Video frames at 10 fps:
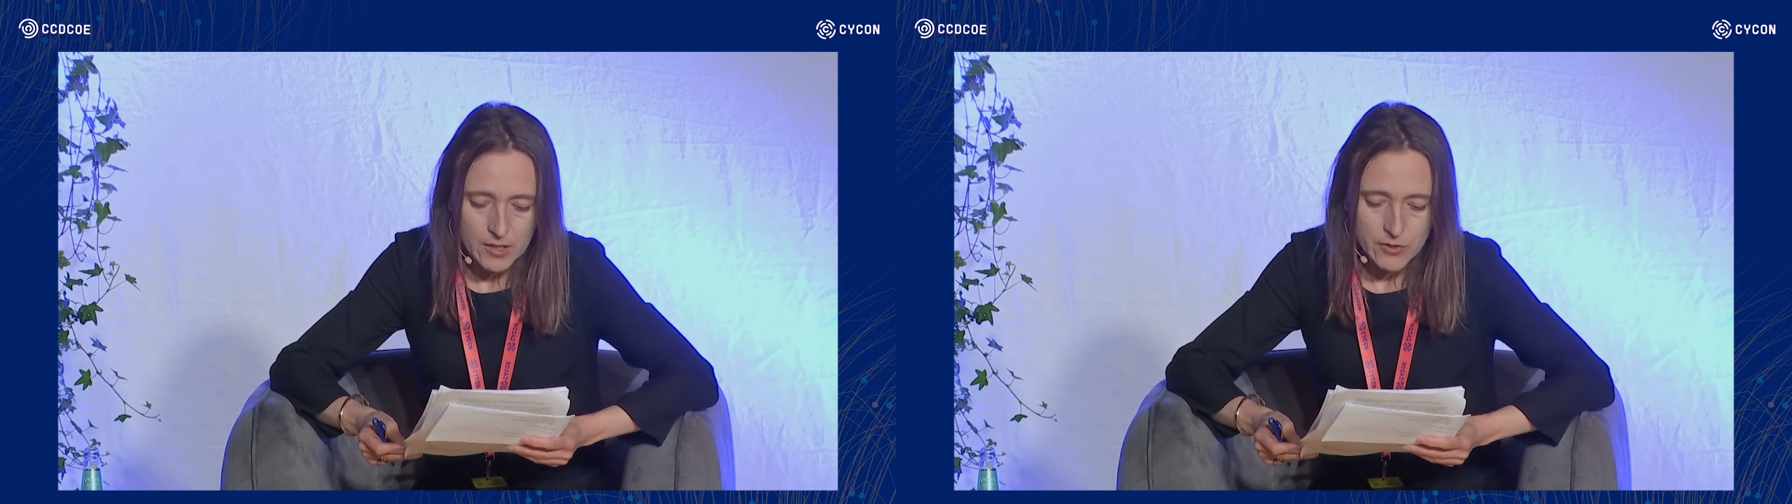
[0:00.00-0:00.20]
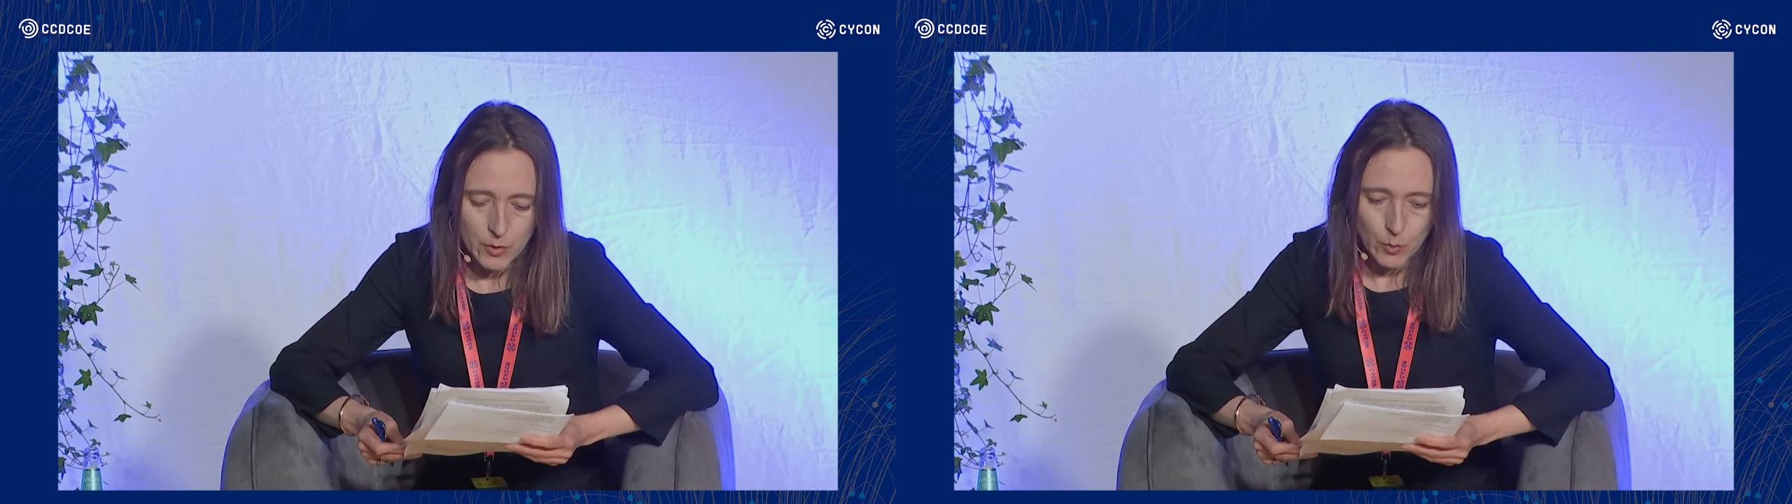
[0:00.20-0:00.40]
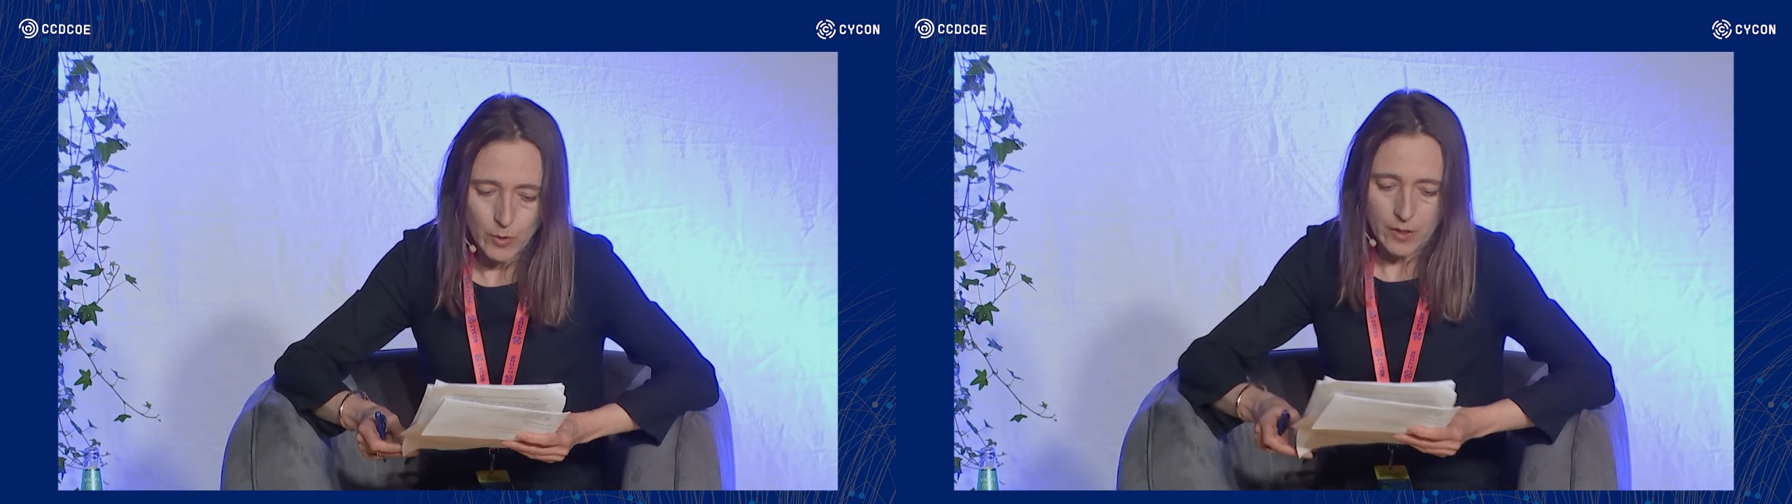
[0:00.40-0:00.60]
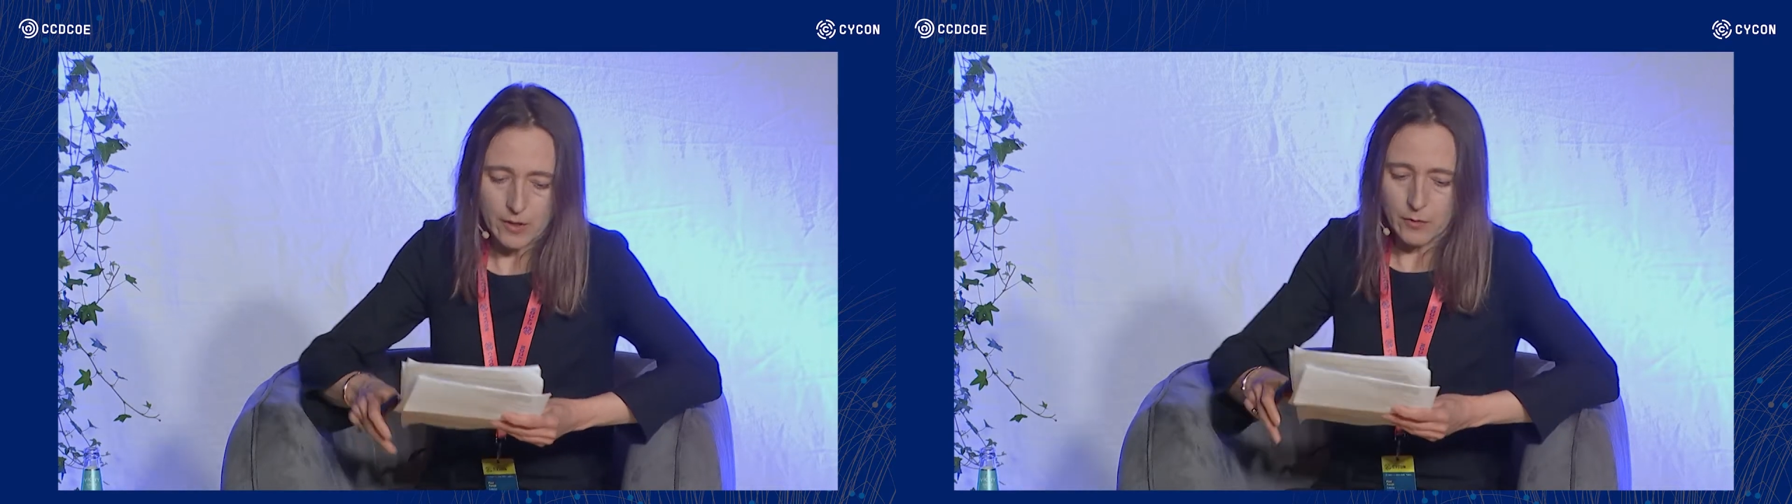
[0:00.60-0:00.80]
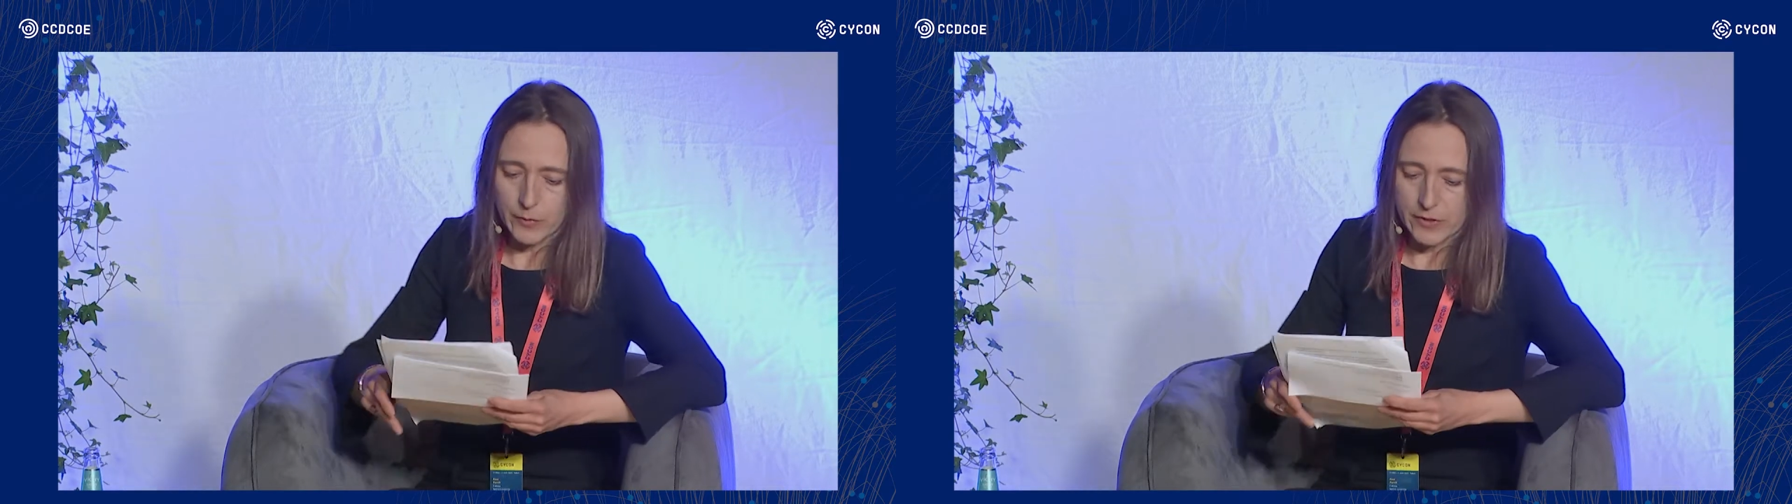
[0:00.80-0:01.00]
So
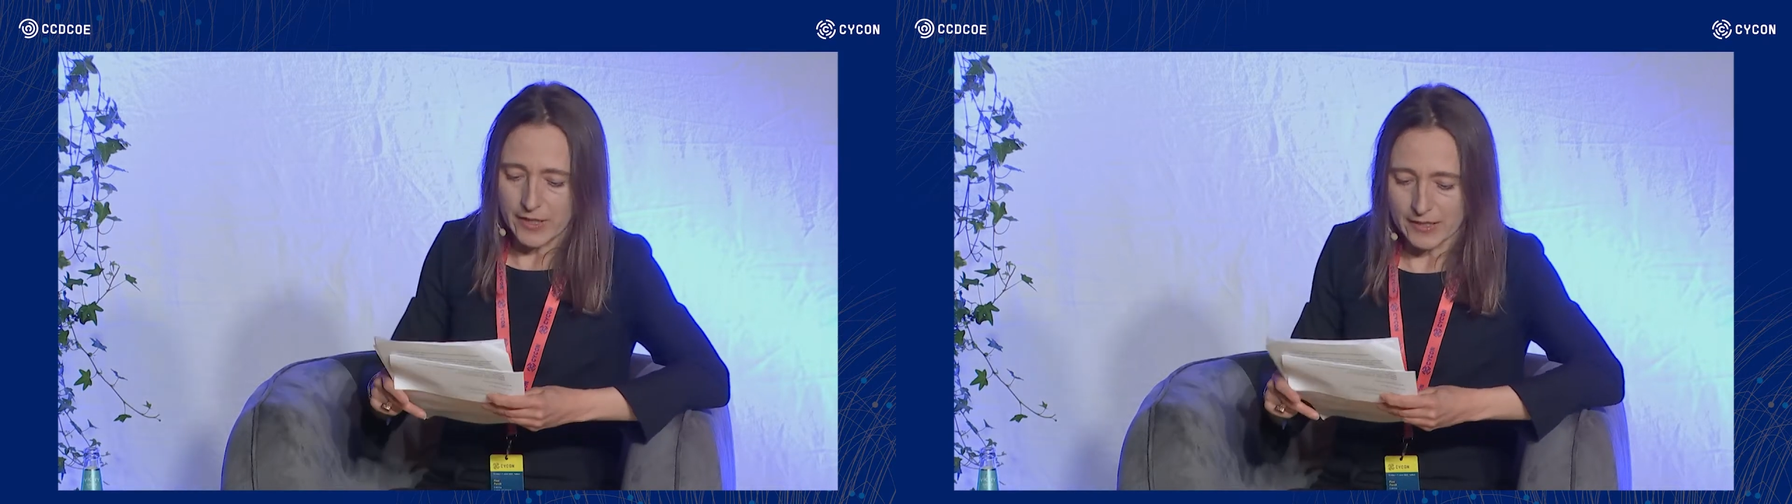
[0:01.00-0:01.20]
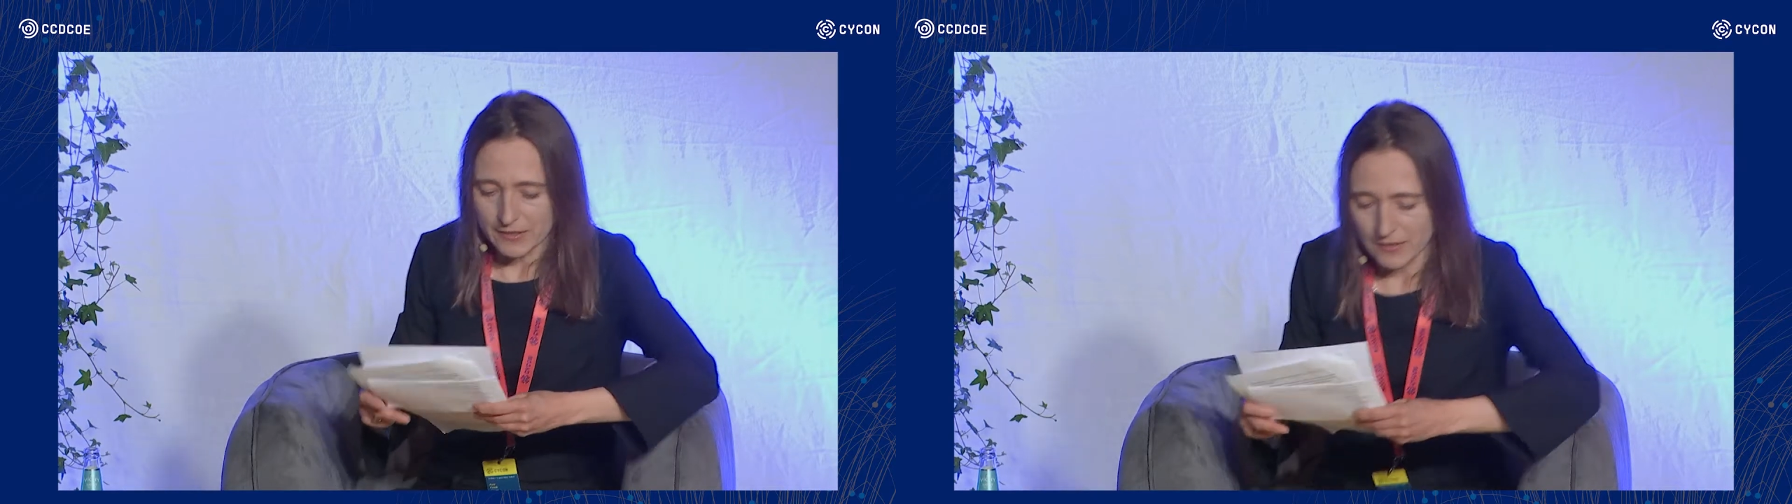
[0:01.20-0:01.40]
with that